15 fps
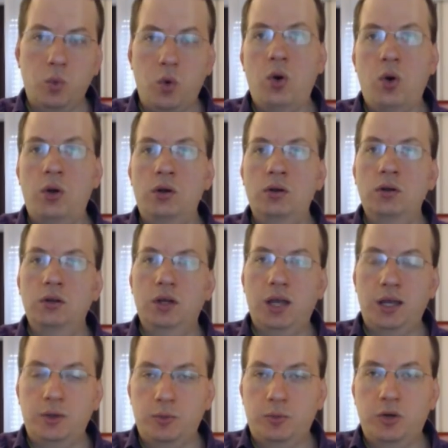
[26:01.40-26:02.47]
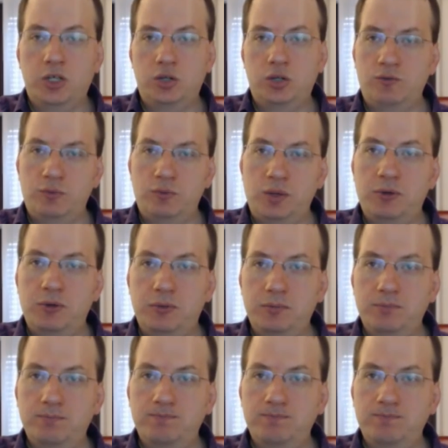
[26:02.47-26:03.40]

war and oppression of people.